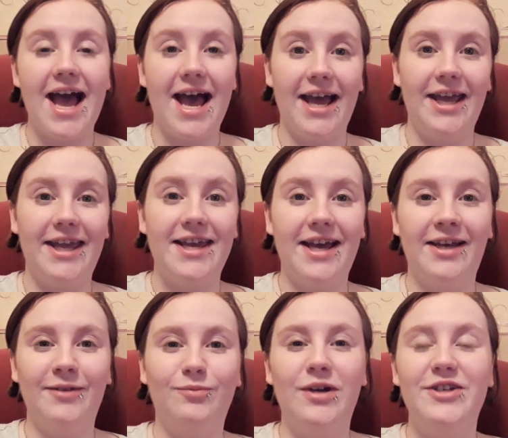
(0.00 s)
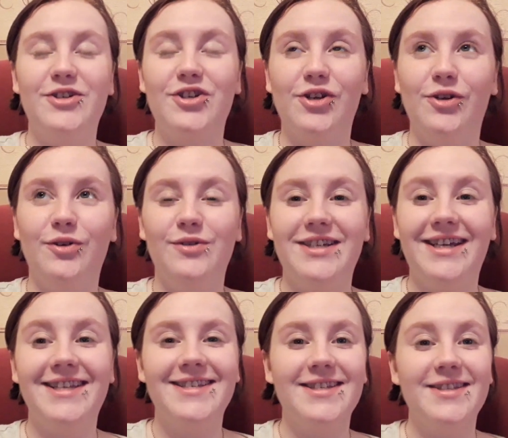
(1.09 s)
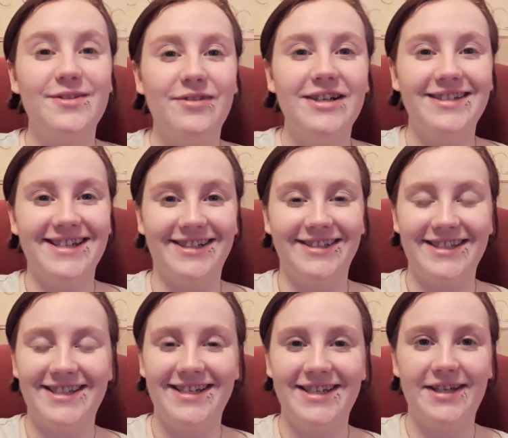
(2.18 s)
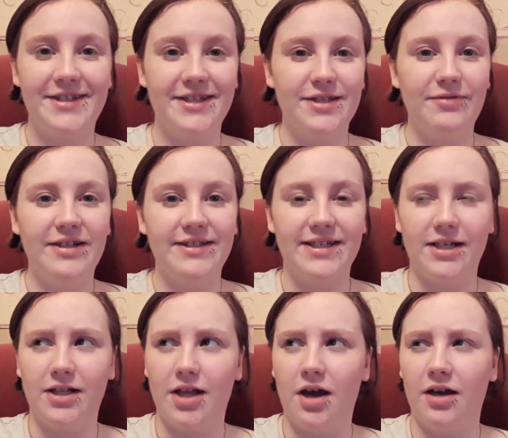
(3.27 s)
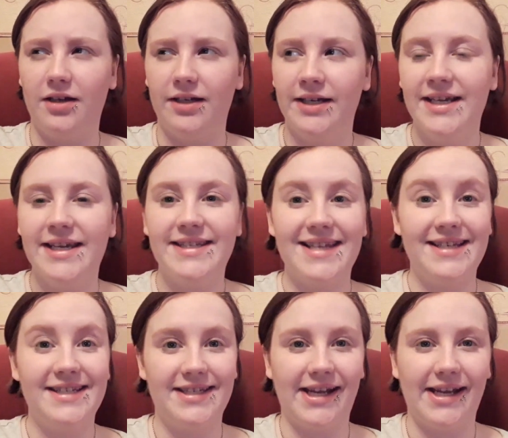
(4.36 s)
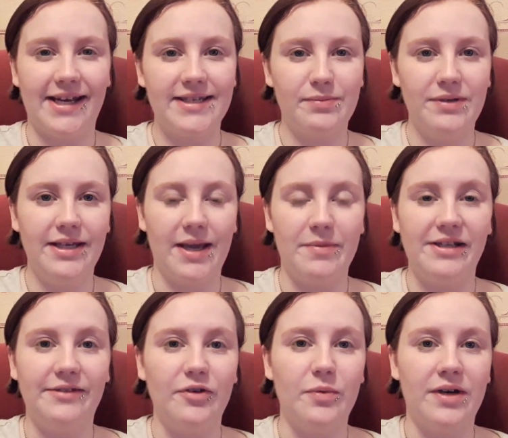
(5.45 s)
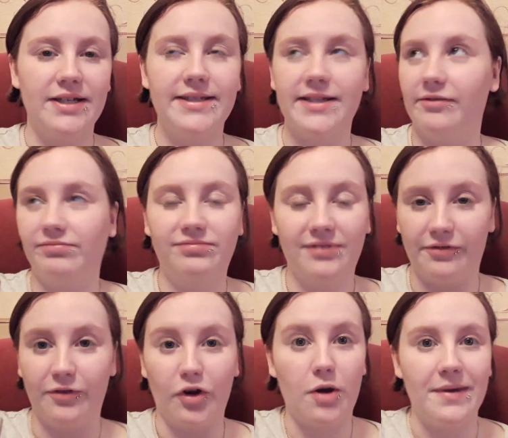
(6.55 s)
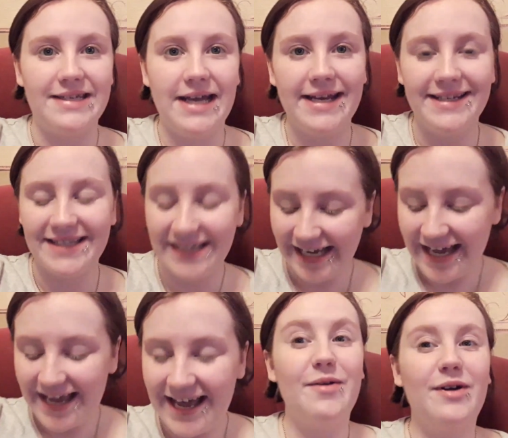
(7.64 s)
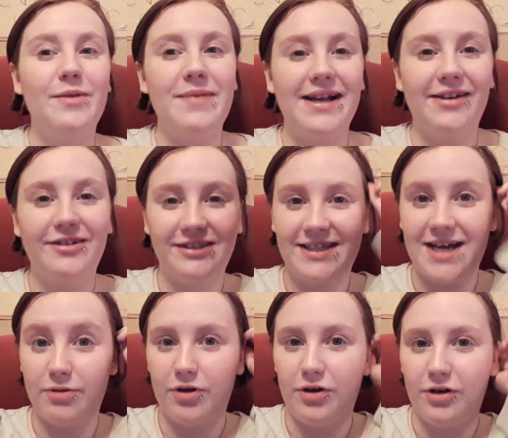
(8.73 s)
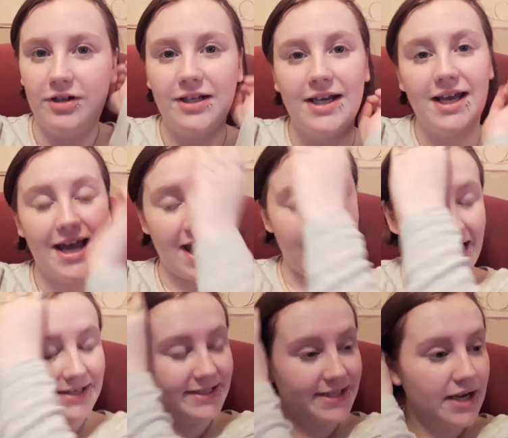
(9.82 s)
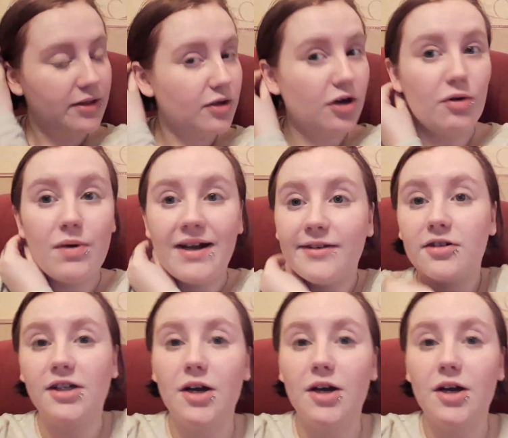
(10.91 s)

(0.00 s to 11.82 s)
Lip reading: I went to Dickinson's Real Deal to see Dickinson's Real Deal on Saturday last week, I believe it was. I forgot my days. They were at my local town hall and I thought, why not